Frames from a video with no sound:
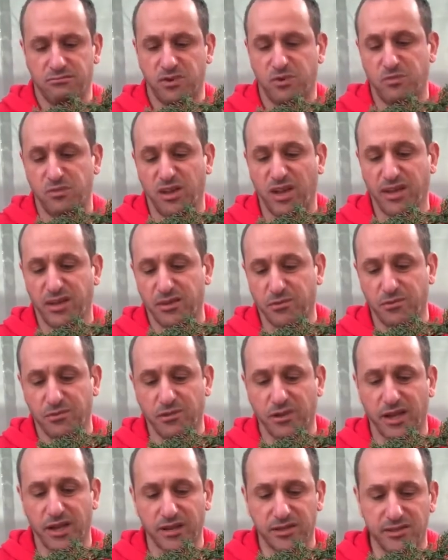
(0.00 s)
like
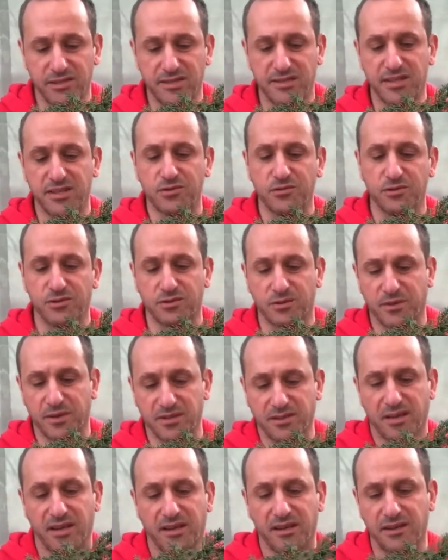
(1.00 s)
a deciduous, almost
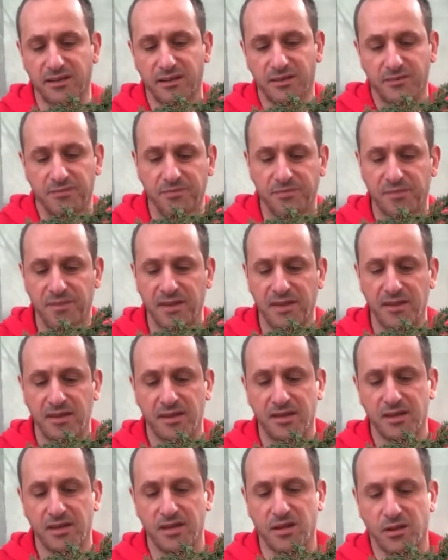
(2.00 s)

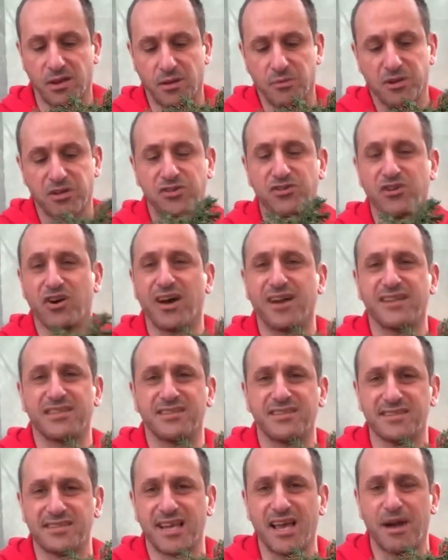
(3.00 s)
like my tridents. You
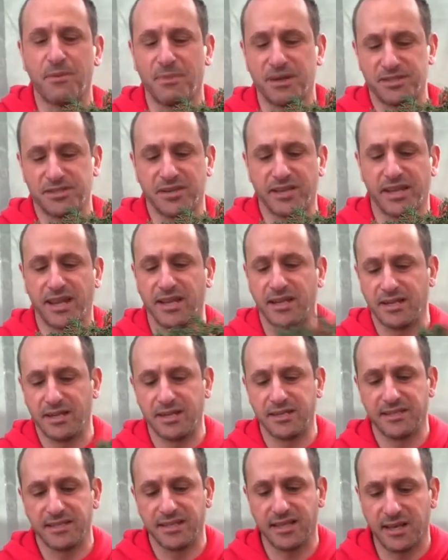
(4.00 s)
see how much I get
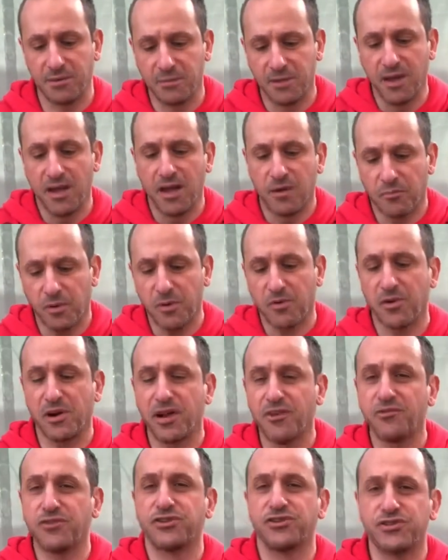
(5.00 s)
into them. Probably when I
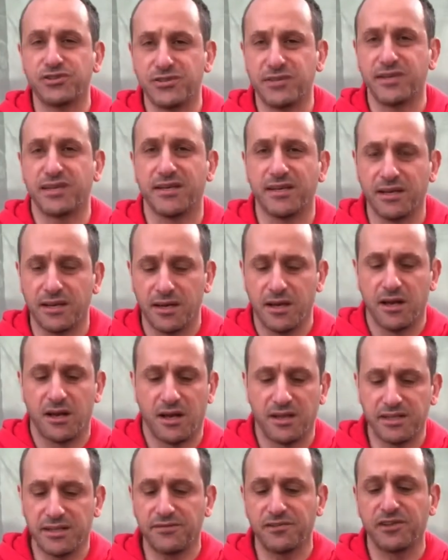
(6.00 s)
reduce I
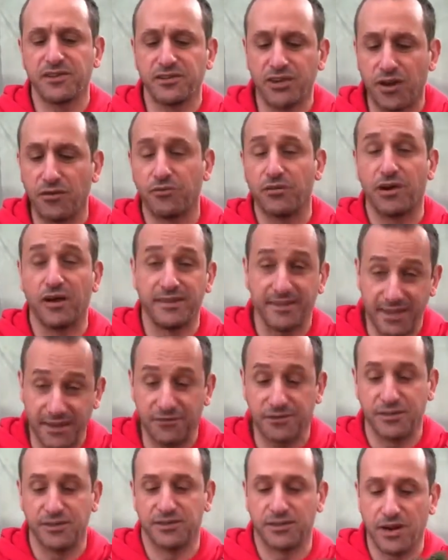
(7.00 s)
definitely
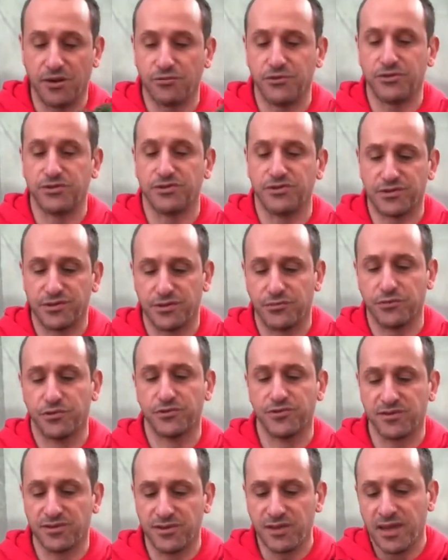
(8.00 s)
don't reduce the
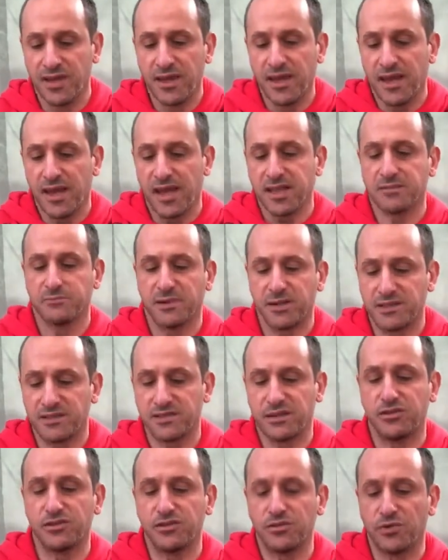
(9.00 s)
roots as much as I
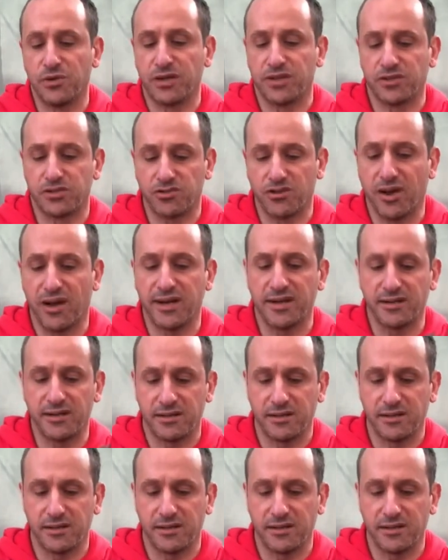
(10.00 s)
do on a trident